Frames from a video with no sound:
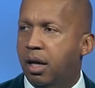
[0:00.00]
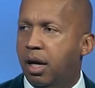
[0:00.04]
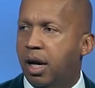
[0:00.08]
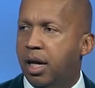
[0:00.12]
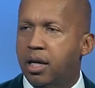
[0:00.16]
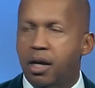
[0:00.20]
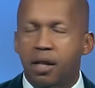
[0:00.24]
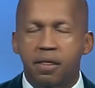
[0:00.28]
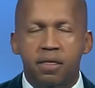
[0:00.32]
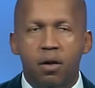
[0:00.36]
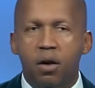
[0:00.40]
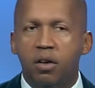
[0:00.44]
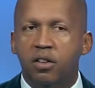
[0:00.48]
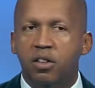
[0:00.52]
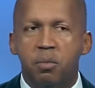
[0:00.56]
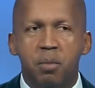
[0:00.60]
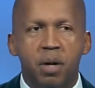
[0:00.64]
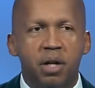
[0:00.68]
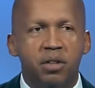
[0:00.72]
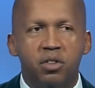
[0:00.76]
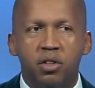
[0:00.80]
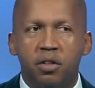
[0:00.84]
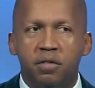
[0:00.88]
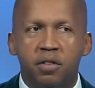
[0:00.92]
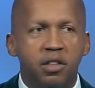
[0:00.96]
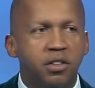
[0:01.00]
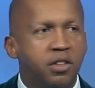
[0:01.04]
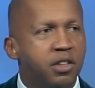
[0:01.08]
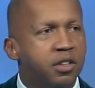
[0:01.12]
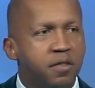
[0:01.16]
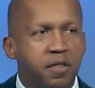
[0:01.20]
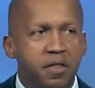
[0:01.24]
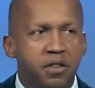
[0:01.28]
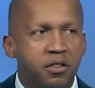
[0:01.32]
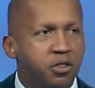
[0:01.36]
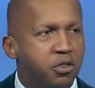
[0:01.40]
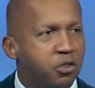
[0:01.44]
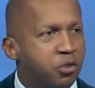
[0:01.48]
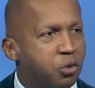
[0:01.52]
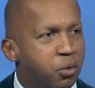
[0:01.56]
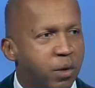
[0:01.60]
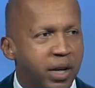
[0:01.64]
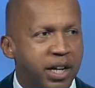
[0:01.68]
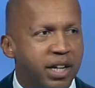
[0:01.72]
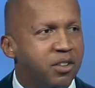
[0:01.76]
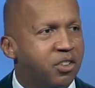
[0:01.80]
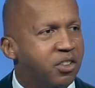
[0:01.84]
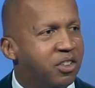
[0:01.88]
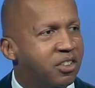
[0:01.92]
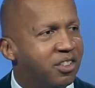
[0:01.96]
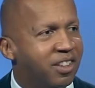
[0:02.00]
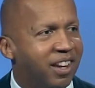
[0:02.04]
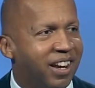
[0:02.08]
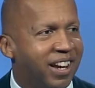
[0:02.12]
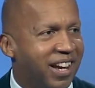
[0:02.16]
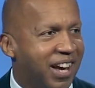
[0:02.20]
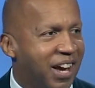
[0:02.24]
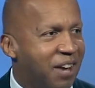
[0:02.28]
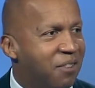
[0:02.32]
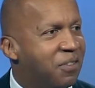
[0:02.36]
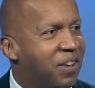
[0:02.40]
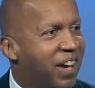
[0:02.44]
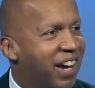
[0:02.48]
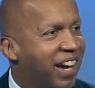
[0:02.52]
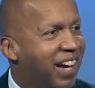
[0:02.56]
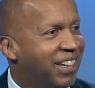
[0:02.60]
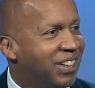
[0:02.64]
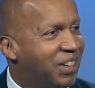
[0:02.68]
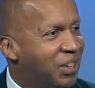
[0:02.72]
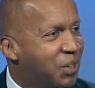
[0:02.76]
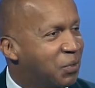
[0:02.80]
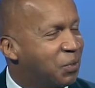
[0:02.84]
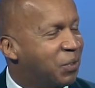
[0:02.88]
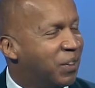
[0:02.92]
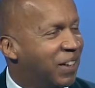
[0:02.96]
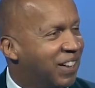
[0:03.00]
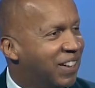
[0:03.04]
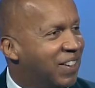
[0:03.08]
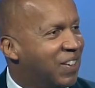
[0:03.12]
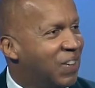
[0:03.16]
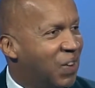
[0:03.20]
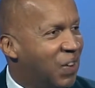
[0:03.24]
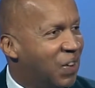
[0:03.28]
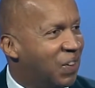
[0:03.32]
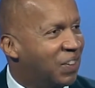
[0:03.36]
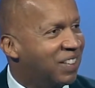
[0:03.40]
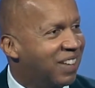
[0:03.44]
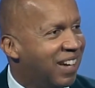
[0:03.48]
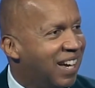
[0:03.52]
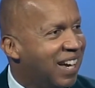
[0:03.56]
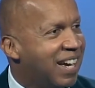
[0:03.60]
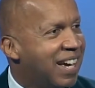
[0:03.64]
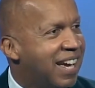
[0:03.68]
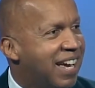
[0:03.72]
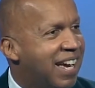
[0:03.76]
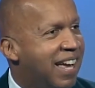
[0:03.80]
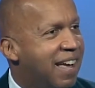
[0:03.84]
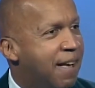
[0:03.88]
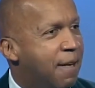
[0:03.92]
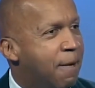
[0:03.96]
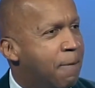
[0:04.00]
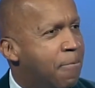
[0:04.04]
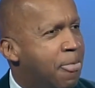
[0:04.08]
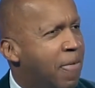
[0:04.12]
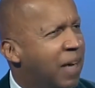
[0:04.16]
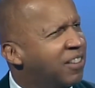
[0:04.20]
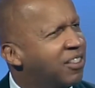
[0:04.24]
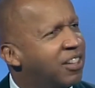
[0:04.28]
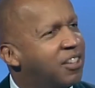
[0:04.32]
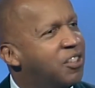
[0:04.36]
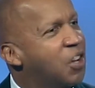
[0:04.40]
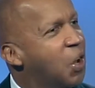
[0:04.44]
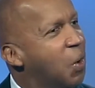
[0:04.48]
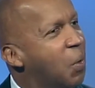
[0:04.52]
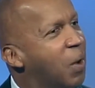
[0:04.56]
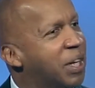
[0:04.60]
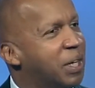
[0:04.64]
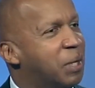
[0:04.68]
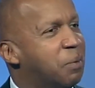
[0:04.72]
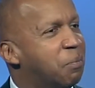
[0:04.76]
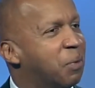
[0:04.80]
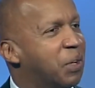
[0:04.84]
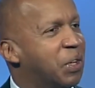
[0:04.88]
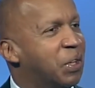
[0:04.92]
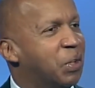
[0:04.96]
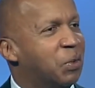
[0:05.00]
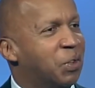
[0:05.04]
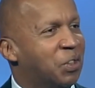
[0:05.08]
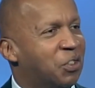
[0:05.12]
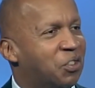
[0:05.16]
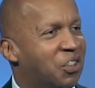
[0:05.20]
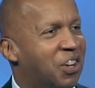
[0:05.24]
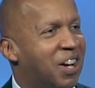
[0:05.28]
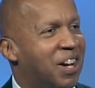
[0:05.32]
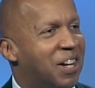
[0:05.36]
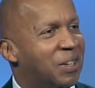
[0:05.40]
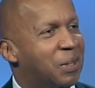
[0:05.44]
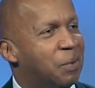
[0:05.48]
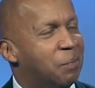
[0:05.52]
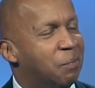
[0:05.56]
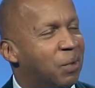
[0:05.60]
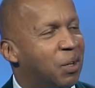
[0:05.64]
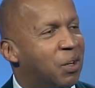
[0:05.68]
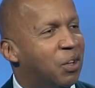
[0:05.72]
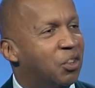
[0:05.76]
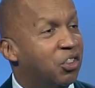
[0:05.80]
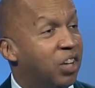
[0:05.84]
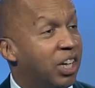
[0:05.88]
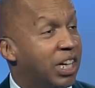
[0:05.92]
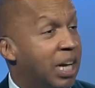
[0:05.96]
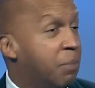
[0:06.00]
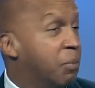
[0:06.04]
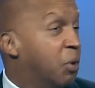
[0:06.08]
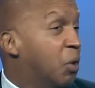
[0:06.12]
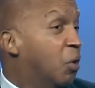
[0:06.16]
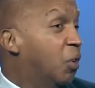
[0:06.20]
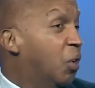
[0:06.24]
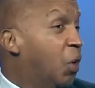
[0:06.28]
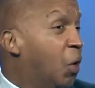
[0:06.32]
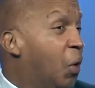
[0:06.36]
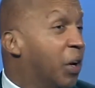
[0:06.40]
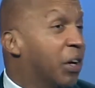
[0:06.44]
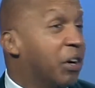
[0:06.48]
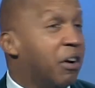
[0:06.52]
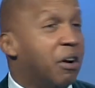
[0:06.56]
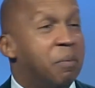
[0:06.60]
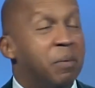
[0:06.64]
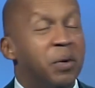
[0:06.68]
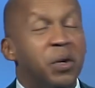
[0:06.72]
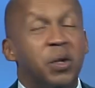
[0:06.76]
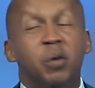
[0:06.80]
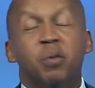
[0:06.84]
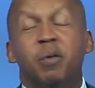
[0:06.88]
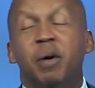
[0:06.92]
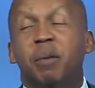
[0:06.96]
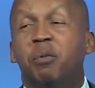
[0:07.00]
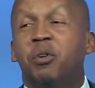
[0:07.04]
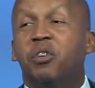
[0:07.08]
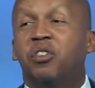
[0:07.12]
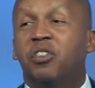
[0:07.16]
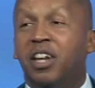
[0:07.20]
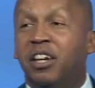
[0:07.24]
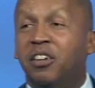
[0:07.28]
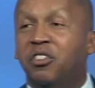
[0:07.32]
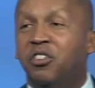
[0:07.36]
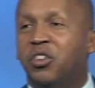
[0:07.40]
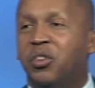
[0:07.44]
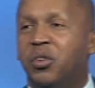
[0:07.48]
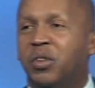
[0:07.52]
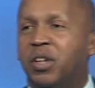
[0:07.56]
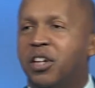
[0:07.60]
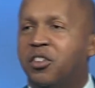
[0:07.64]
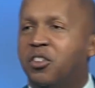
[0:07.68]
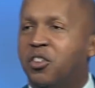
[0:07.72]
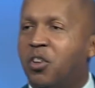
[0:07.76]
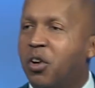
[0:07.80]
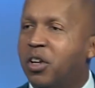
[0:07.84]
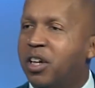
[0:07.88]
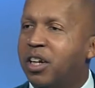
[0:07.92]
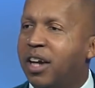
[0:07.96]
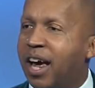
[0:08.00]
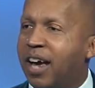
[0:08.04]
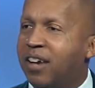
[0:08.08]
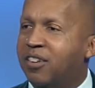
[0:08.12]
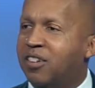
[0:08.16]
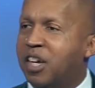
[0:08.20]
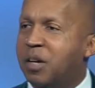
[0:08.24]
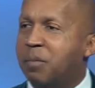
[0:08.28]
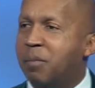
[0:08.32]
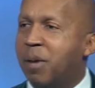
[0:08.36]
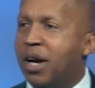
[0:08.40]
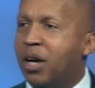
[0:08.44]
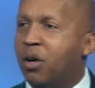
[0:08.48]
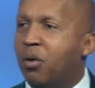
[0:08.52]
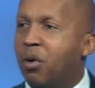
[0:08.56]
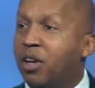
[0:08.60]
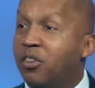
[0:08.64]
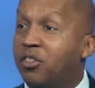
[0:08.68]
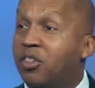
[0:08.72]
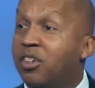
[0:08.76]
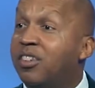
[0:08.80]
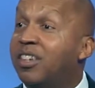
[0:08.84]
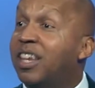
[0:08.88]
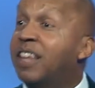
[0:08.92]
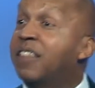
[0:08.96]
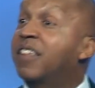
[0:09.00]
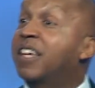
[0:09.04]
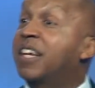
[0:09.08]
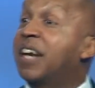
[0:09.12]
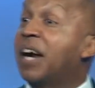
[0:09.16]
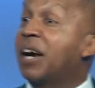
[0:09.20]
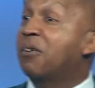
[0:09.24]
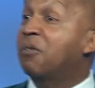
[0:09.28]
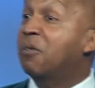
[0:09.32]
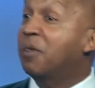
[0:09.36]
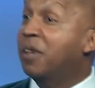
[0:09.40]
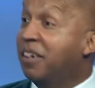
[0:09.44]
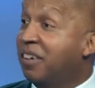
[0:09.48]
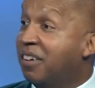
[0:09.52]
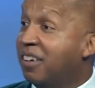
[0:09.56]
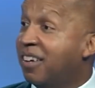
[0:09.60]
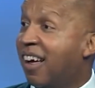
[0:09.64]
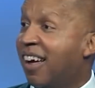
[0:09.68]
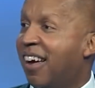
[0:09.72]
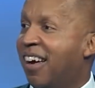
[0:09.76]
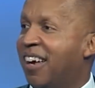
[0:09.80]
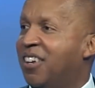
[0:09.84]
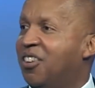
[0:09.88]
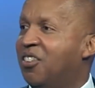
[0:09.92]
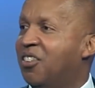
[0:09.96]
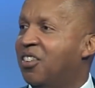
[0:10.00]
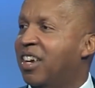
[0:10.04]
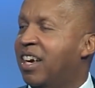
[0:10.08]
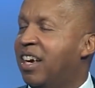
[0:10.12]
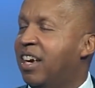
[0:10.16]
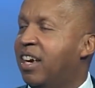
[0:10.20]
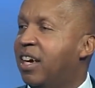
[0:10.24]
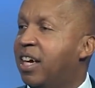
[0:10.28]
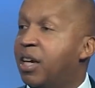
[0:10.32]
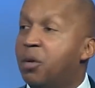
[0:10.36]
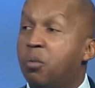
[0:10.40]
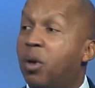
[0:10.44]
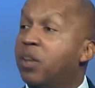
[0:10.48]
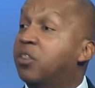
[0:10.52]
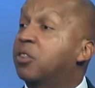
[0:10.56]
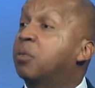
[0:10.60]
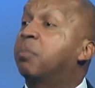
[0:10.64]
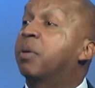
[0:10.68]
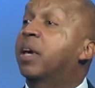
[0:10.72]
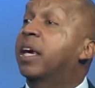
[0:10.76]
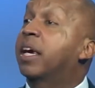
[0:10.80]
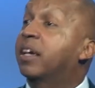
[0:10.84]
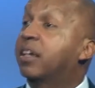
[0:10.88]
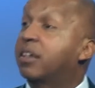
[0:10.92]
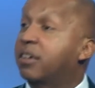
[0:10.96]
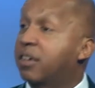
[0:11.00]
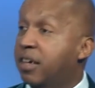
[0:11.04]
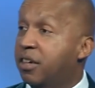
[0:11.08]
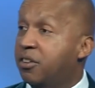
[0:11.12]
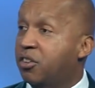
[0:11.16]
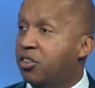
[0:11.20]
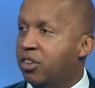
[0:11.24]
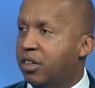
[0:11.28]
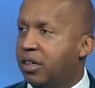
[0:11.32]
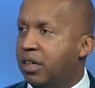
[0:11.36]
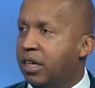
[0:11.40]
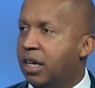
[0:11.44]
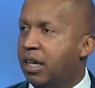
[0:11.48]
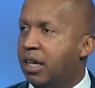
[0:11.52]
And I thought to myself, this is the strangest day I've had in a really long time. I said, no, I didn't bring you a chocolate milkshake. I'm your lawyer. I'm here to represent you. And I started asking my questions and then I realized he wasn't paying attention.